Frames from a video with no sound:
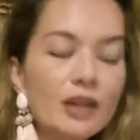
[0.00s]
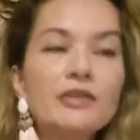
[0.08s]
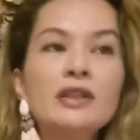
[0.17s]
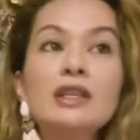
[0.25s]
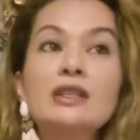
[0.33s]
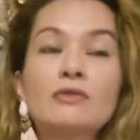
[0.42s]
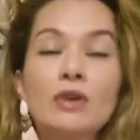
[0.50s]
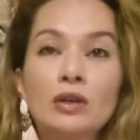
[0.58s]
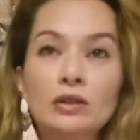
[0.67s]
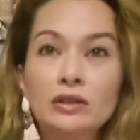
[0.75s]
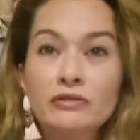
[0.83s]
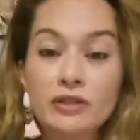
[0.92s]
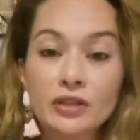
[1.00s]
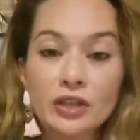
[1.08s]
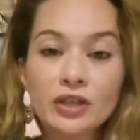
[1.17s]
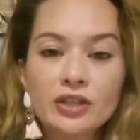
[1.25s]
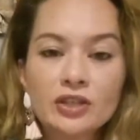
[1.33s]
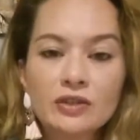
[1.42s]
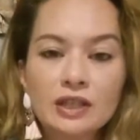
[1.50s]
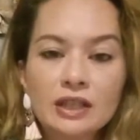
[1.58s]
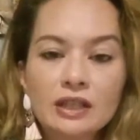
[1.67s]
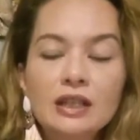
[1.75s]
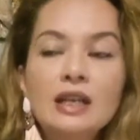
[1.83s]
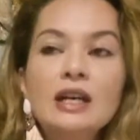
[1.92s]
This role of the nurturer,